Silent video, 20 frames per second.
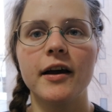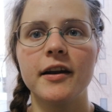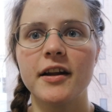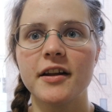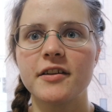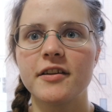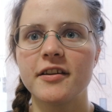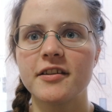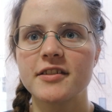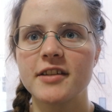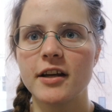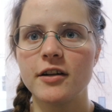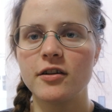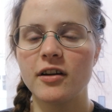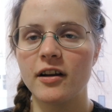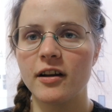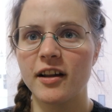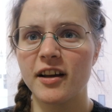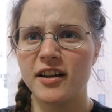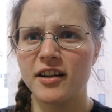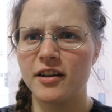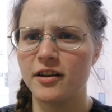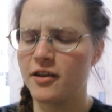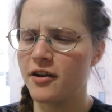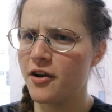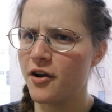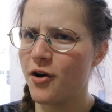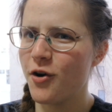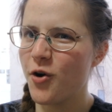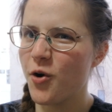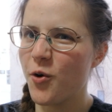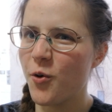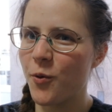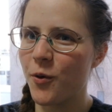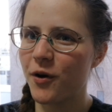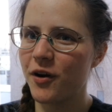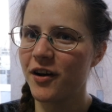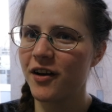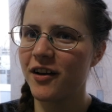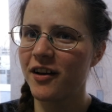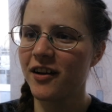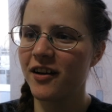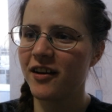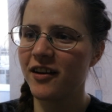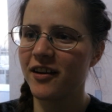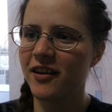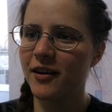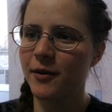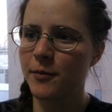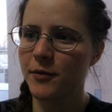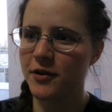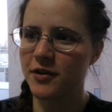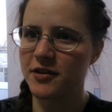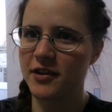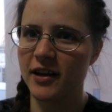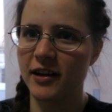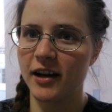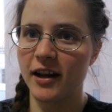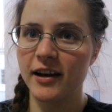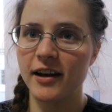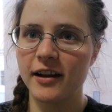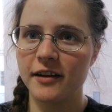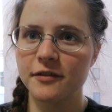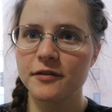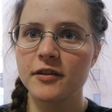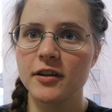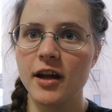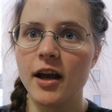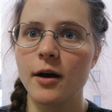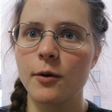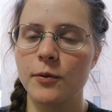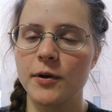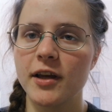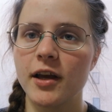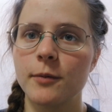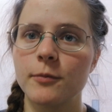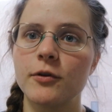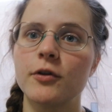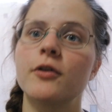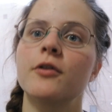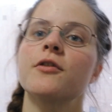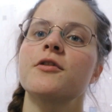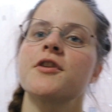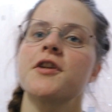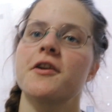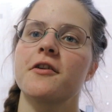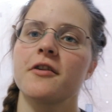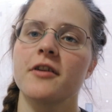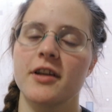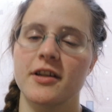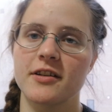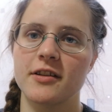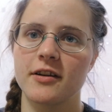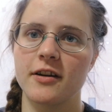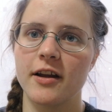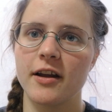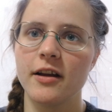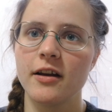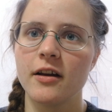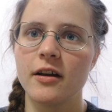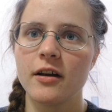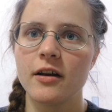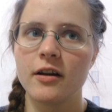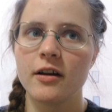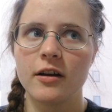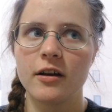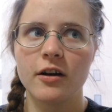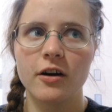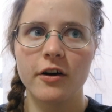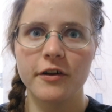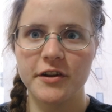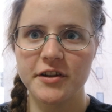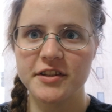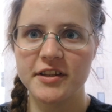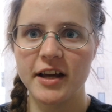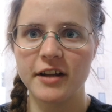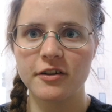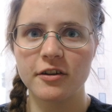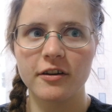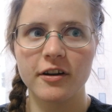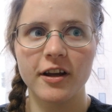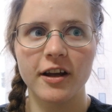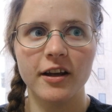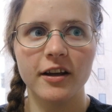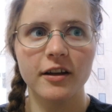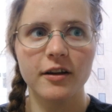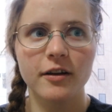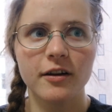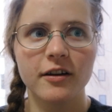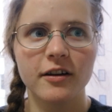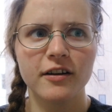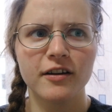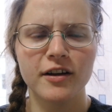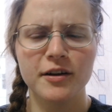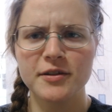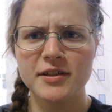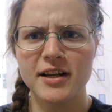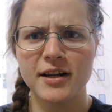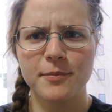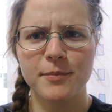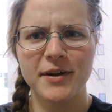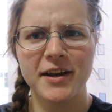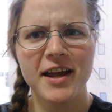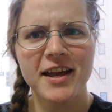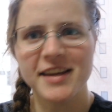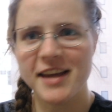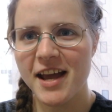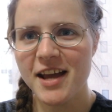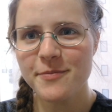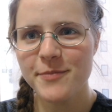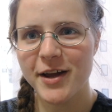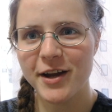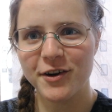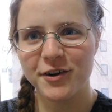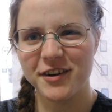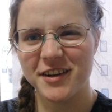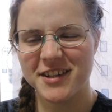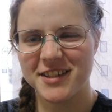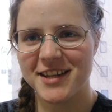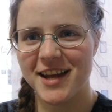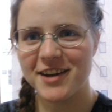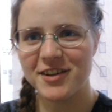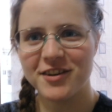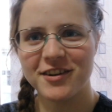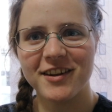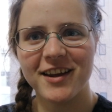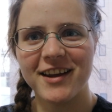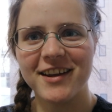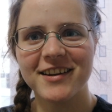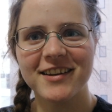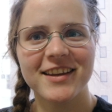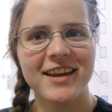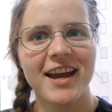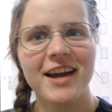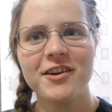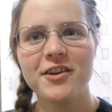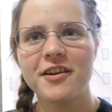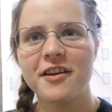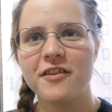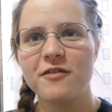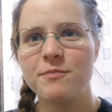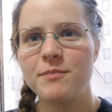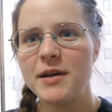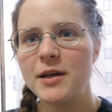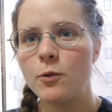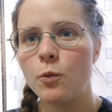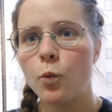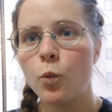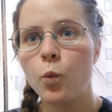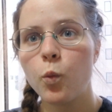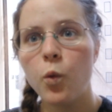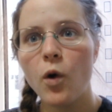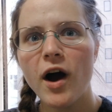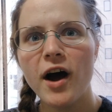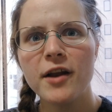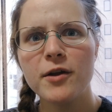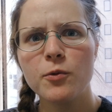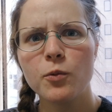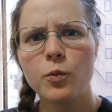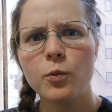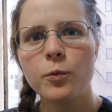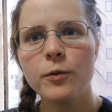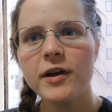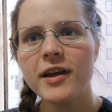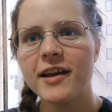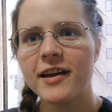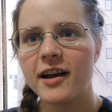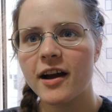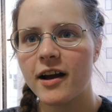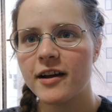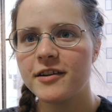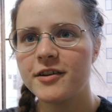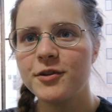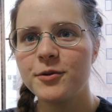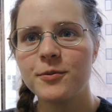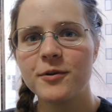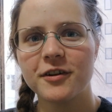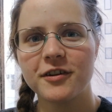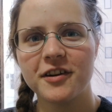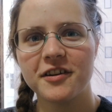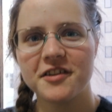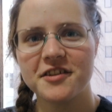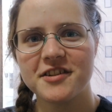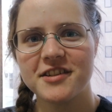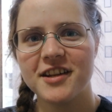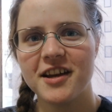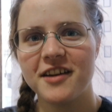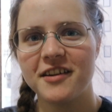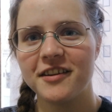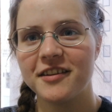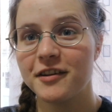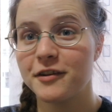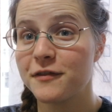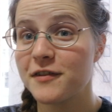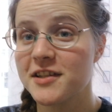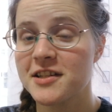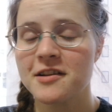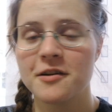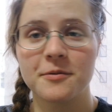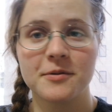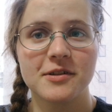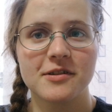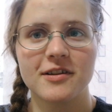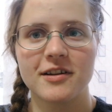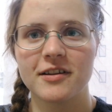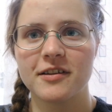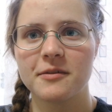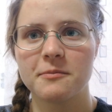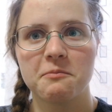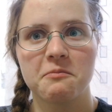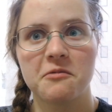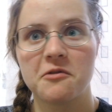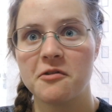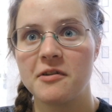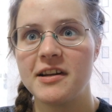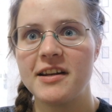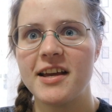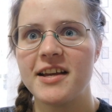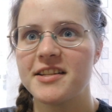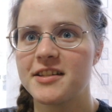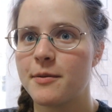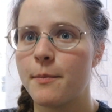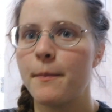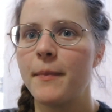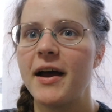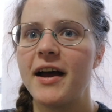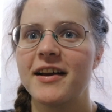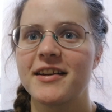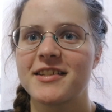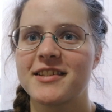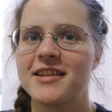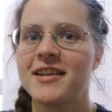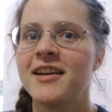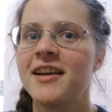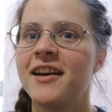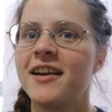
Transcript: And I said to her, like, no. Because I left, yeah, we came to Kushiro yesterday on a Saturday. I was like, but I came here on a Saturday. It cannot have been 1 week. I do not understand it. It feels like it was like 3 days max.